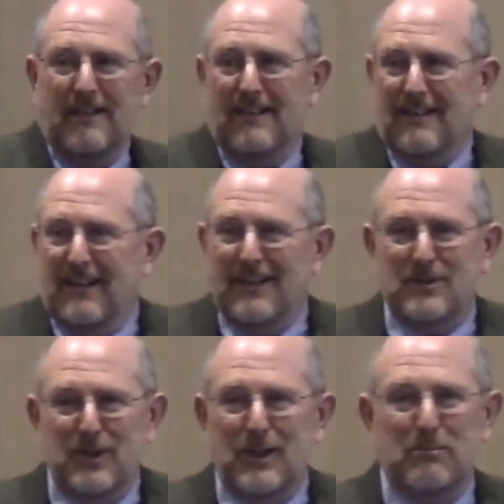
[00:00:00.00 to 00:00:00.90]
I
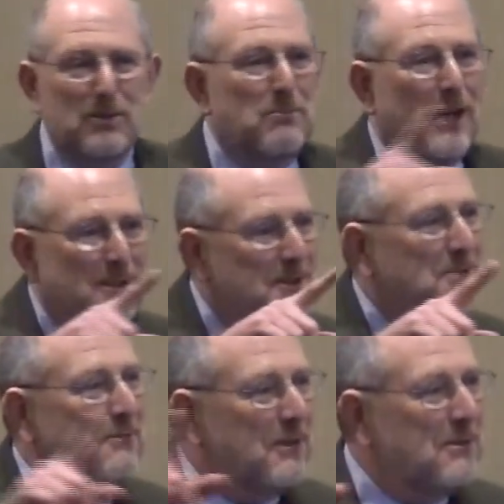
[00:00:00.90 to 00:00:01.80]
see a couple smiles of
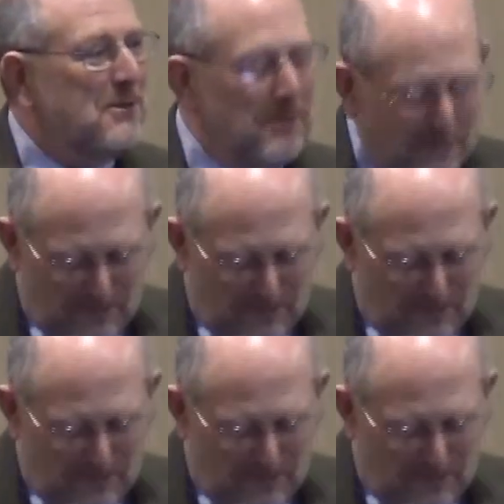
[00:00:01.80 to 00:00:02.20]
some folks in this